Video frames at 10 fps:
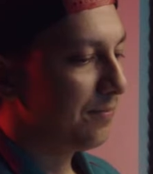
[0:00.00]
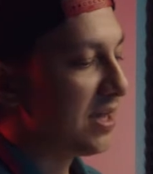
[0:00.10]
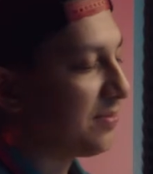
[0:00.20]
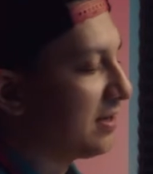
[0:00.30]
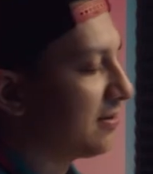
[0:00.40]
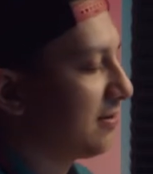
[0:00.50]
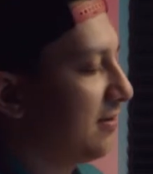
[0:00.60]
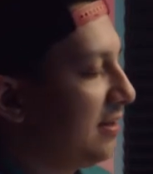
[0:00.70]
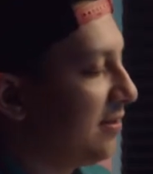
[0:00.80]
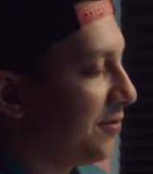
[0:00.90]
Maybe
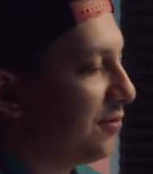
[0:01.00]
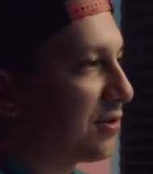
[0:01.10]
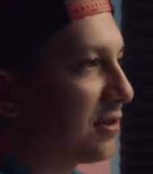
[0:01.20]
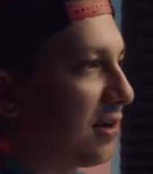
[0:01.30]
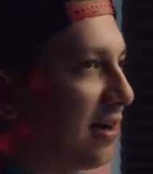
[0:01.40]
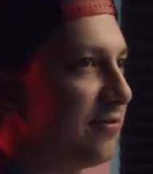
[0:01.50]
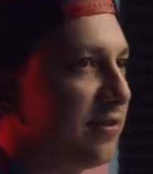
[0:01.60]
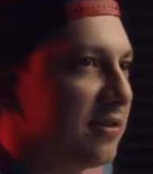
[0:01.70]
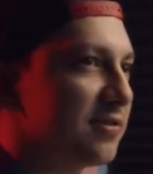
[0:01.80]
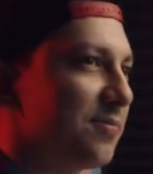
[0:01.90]
in the future I
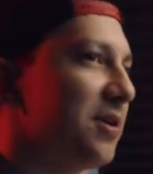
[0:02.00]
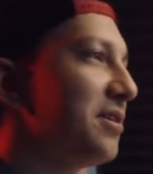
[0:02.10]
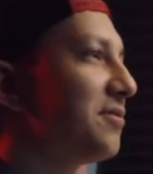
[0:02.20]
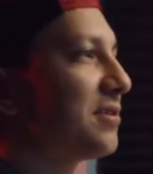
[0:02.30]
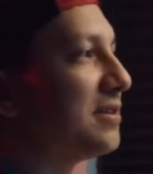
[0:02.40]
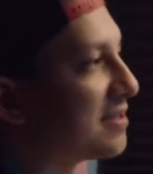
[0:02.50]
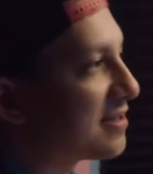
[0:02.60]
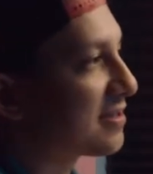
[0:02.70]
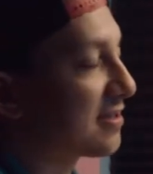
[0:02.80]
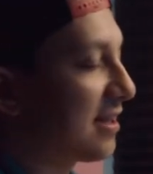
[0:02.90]
find some other
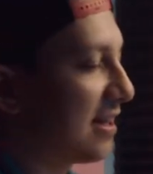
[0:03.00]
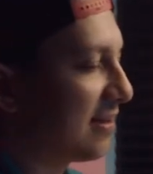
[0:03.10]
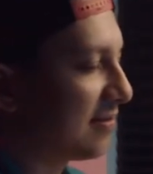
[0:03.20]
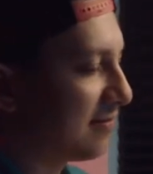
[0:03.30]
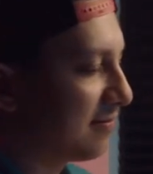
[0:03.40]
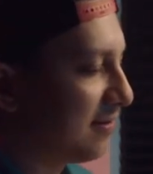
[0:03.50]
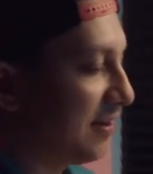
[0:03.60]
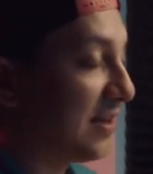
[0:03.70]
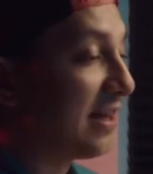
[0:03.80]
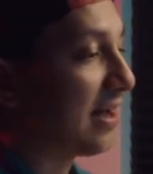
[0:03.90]
interests, and
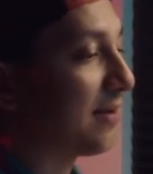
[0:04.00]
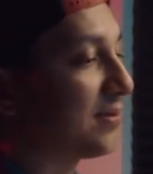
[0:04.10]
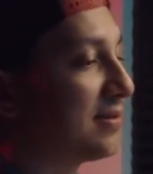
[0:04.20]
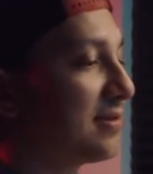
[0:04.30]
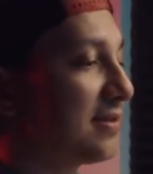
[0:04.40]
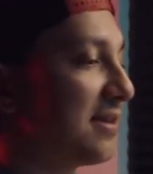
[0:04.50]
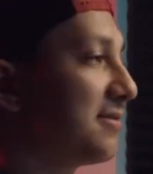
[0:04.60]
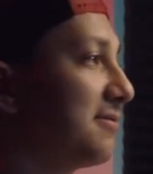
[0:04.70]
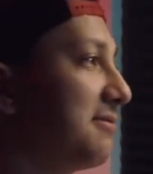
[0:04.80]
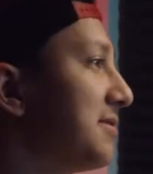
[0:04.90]
if that happens,
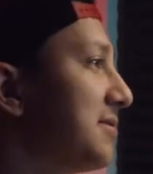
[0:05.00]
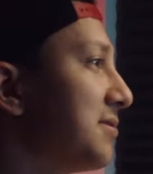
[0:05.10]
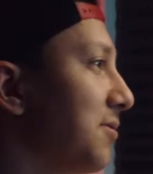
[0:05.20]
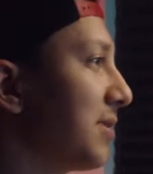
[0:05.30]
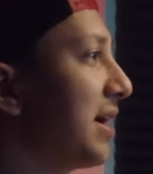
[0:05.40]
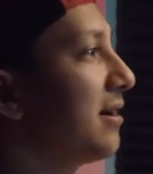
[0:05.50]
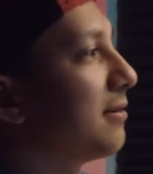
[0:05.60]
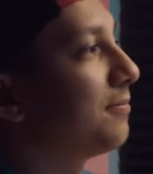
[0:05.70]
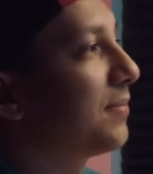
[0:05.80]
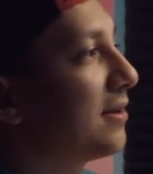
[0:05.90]
that is
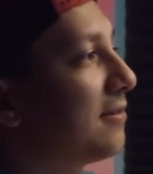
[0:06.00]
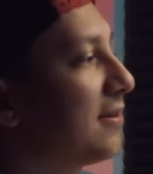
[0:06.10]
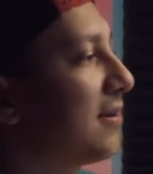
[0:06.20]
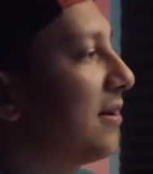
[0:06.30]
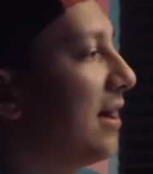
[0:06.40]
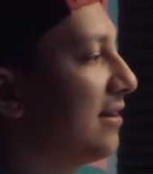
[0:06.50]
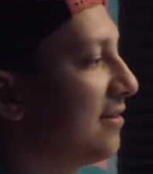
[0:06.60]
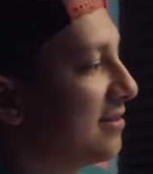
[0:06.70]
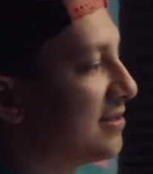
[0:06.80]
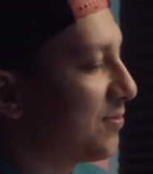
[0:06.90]
okay. But
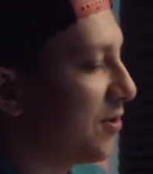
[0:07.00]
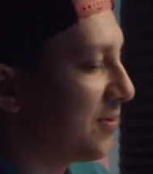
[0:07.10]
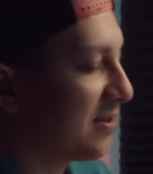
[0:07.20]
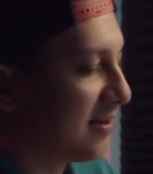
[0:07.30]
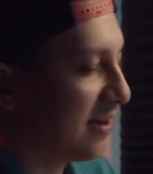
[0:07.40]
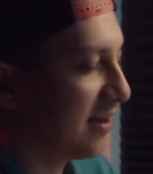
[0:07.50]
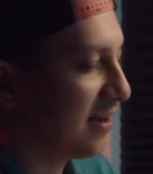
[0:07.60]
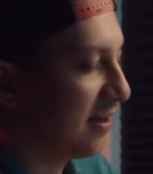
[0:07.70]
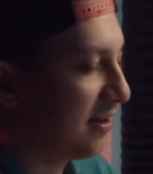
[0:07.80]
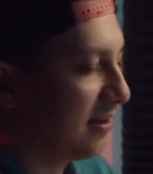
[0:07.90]
at this moment
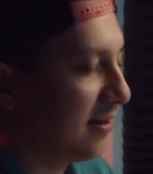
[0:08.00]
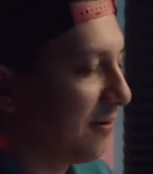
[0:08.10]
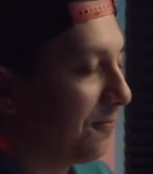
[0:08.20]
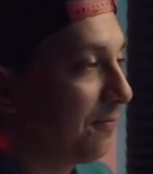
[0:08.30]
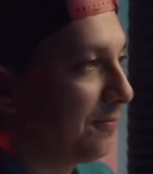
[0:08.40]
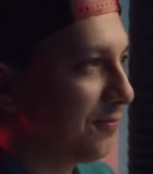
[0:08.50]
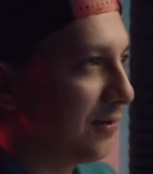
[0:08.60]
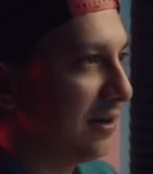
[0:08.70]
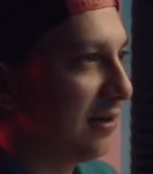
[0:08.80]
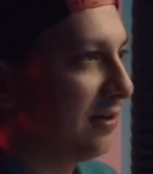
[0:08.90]
I
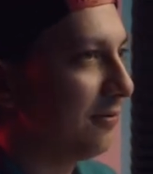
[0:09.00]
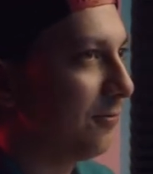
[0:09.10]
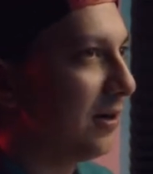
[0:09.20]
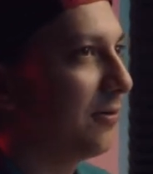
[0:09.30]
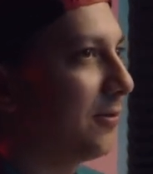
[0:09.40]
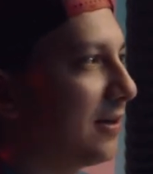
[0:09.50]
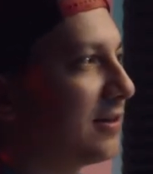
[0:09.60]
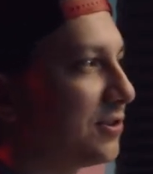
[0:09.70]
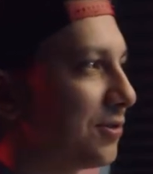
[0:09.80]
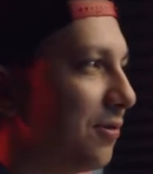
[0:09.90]

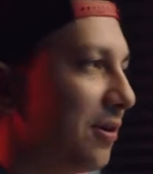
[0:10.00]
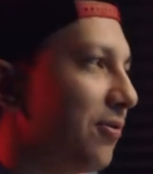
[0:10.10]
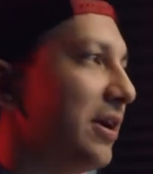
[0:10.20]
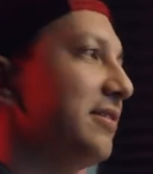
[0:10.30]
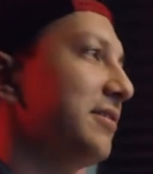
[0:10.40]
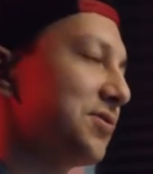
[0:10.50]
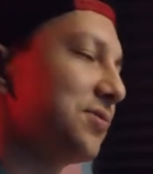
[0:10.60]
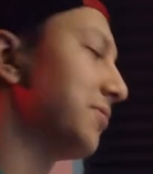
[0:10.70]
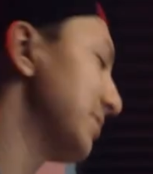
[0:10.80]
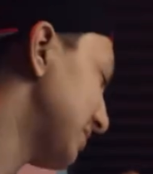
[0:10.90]
really enjoy creating
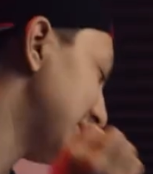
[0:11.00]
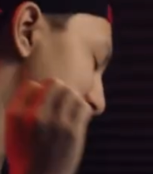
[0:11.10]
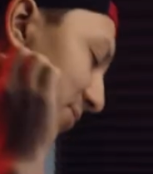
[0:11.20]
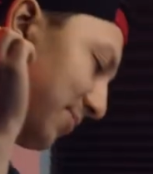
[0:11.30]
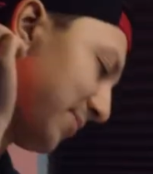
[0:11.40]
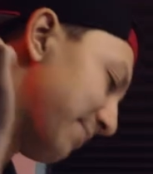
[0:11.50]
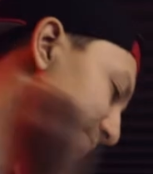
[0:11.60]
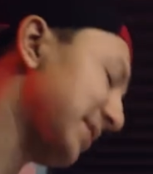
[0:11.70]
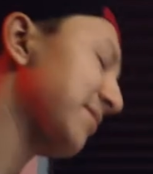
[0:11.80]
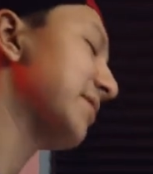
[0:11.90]
stories. That's probably my
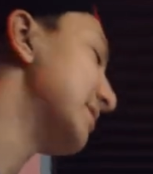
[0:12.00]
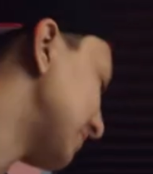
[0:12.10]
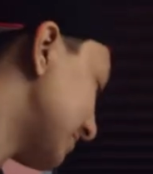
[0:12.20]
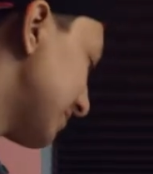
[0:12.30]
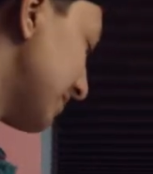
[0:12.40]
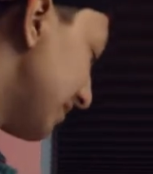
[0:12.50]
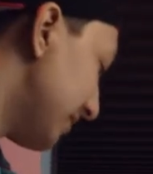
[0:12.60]
big things.